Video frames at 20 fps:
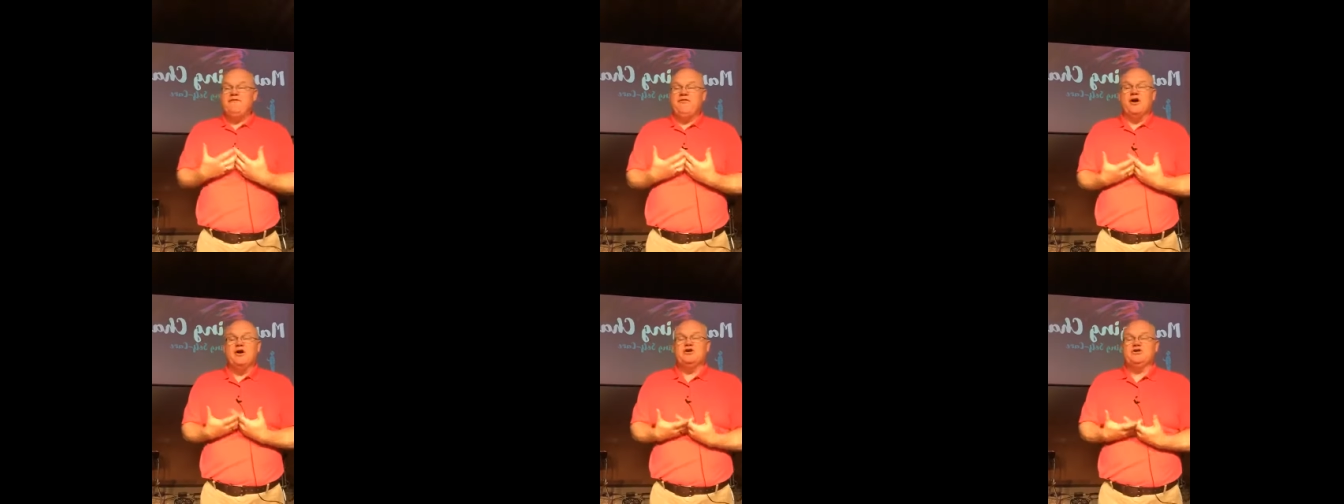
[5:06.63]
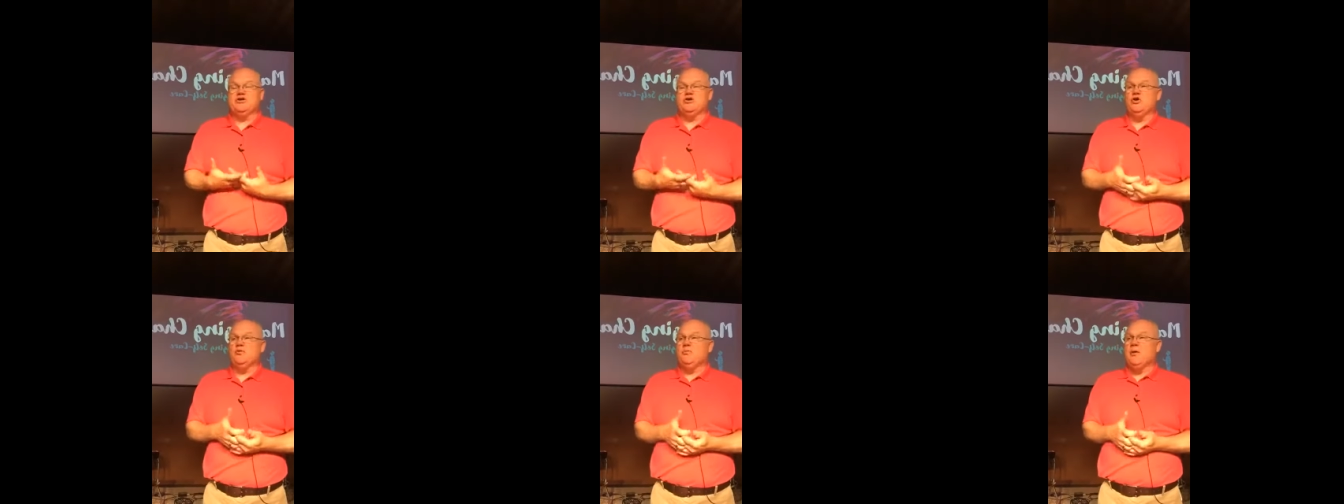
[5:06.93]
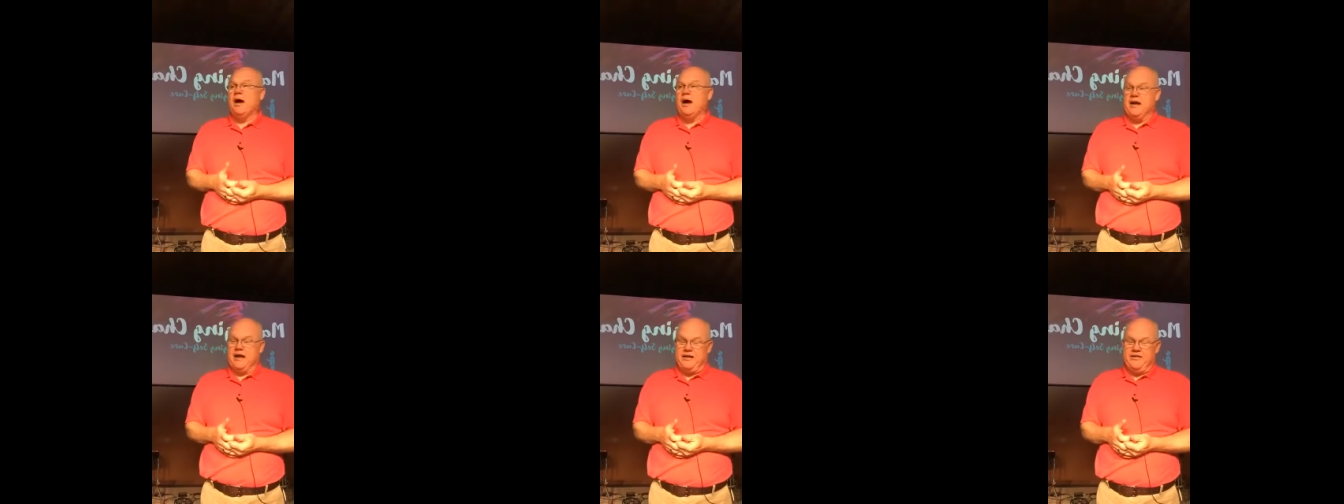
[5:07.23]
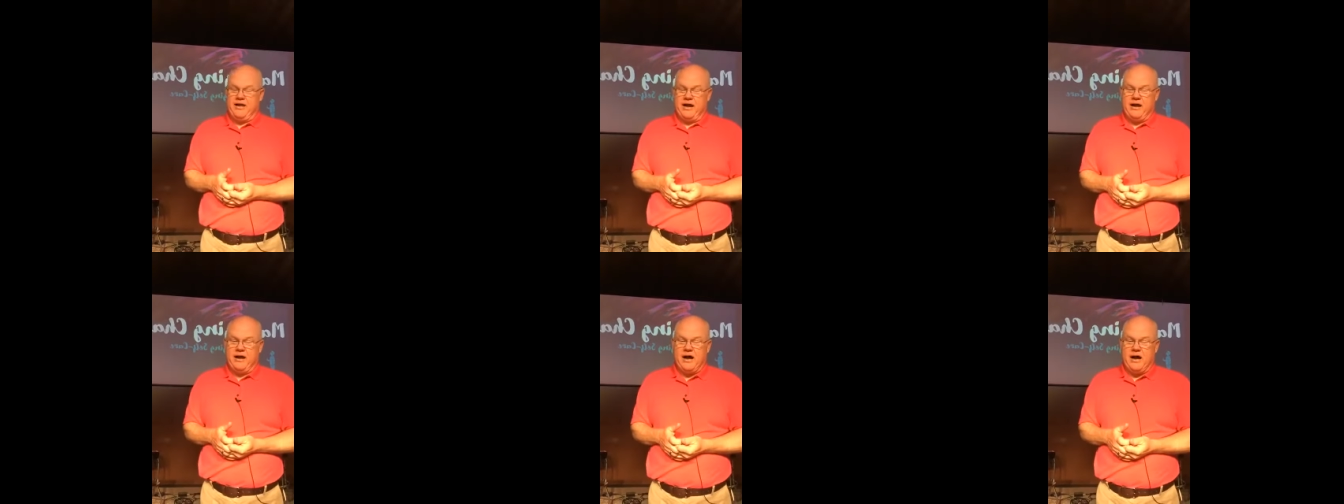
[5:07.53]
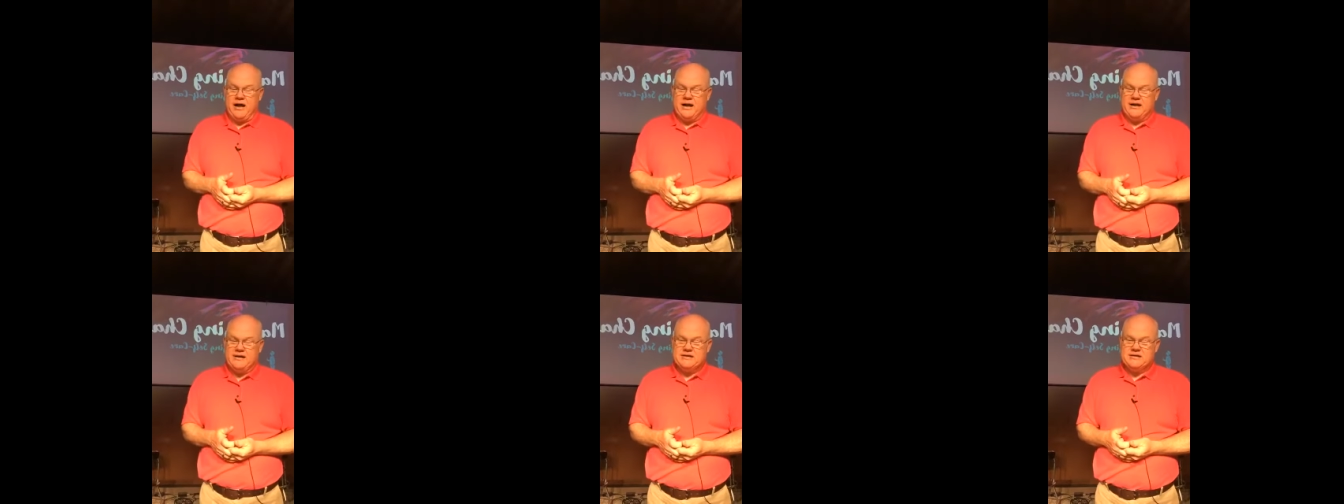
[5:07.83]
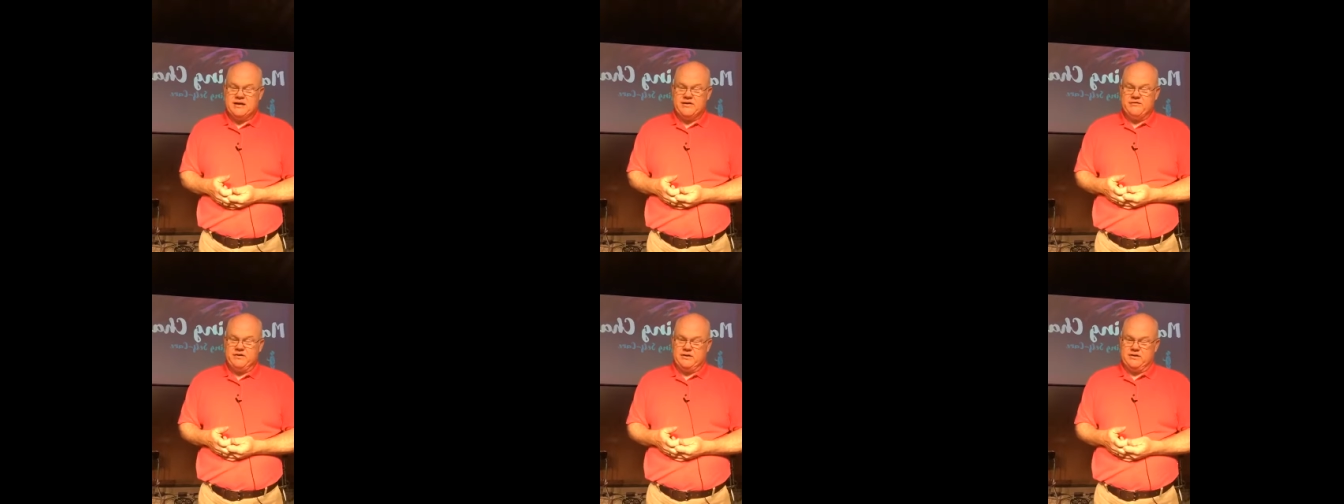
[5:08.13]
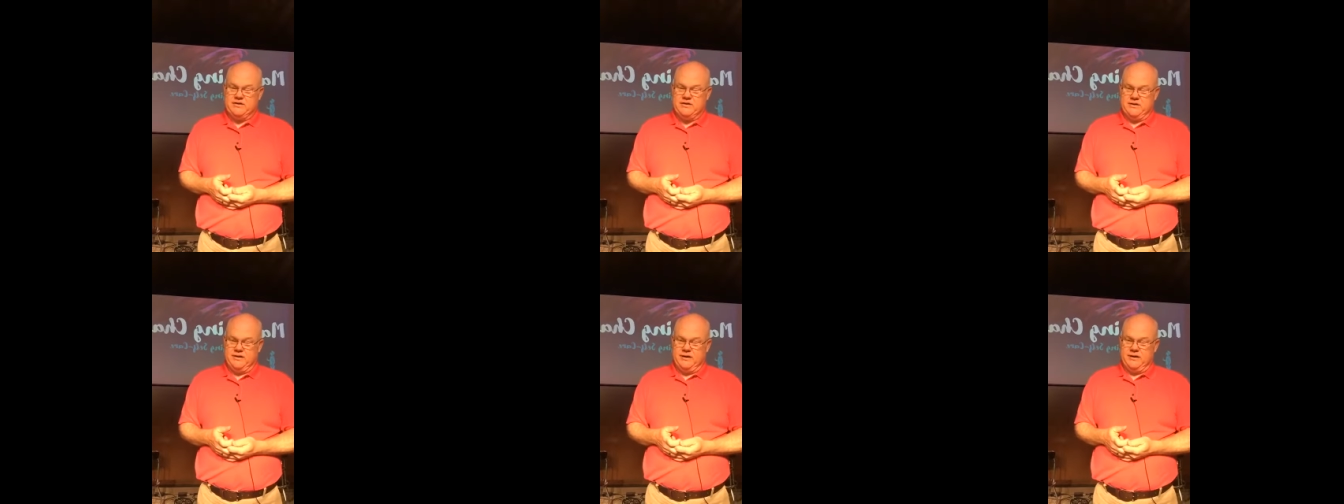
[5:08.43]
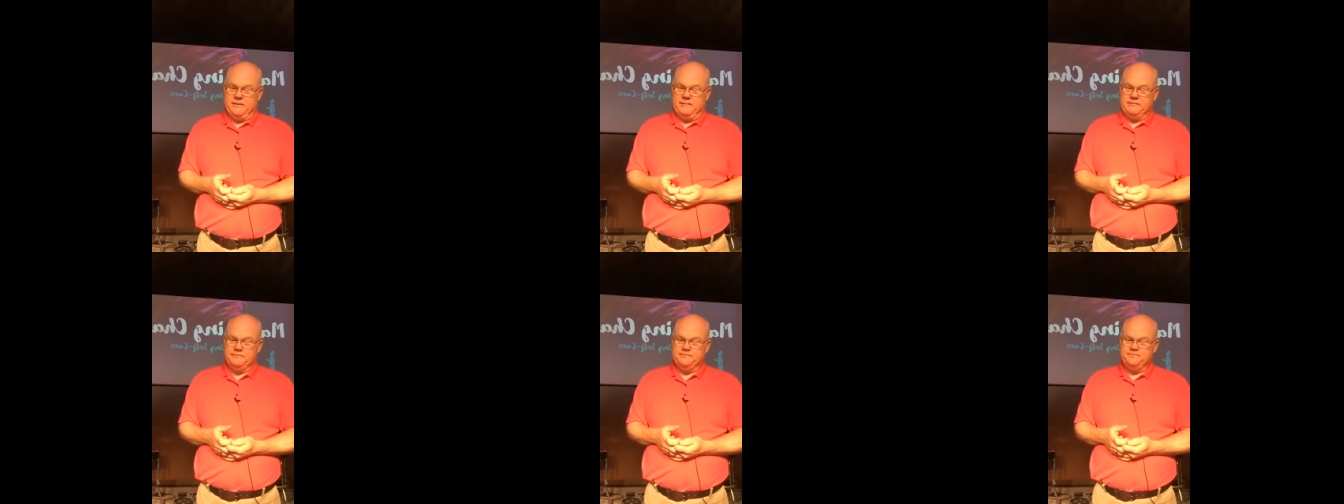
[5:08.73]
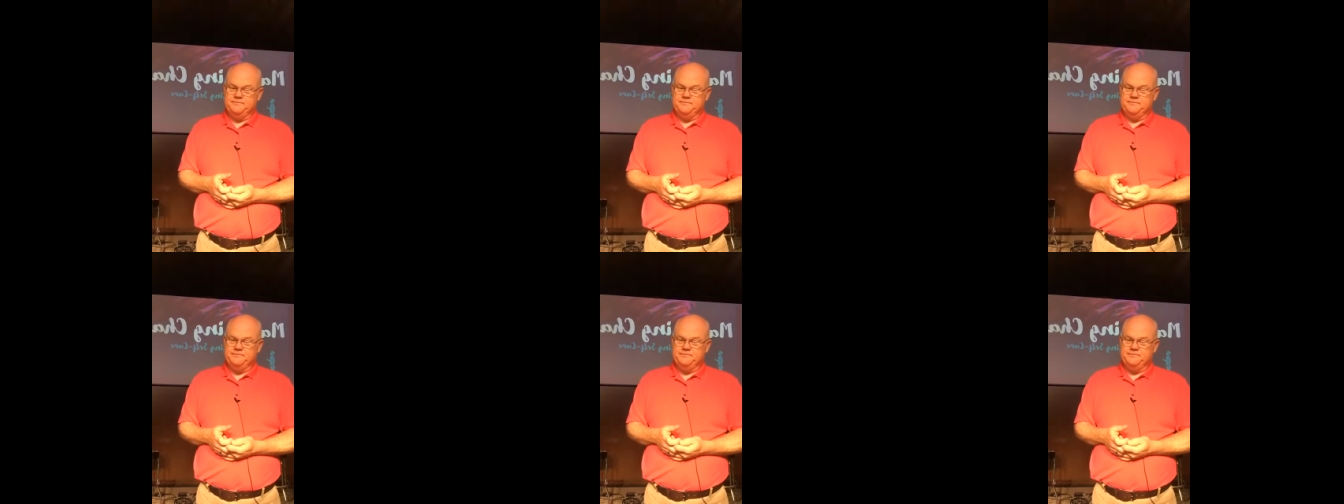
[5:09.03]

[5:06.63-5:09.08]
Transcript: functional body that God has given to them.